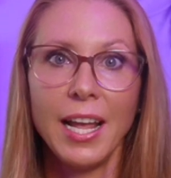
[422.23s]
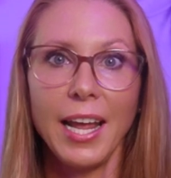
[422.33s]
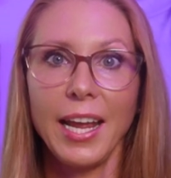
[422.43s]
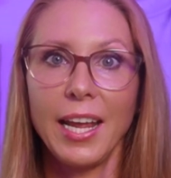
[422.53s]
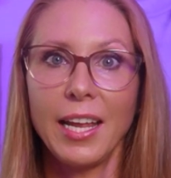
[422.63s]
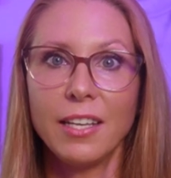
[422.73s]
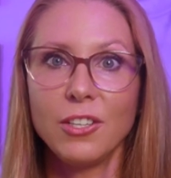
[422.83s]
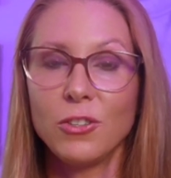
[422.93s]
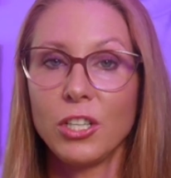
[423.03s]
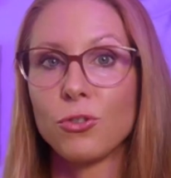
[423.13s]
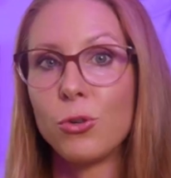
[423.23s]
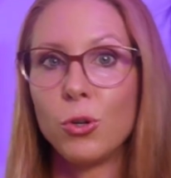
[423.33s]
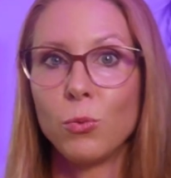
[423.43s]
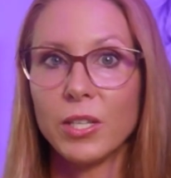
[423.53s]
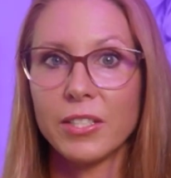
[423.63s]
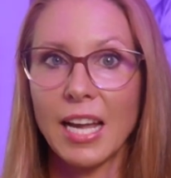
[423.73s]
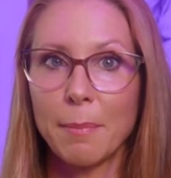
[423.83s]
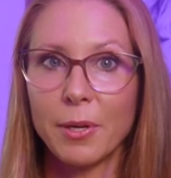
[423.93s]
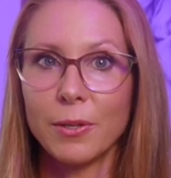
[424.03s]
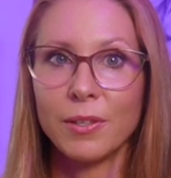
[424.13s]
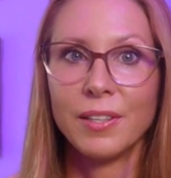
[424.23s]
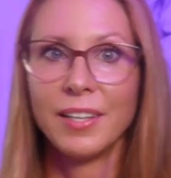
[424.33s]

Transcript: and using true risk capital.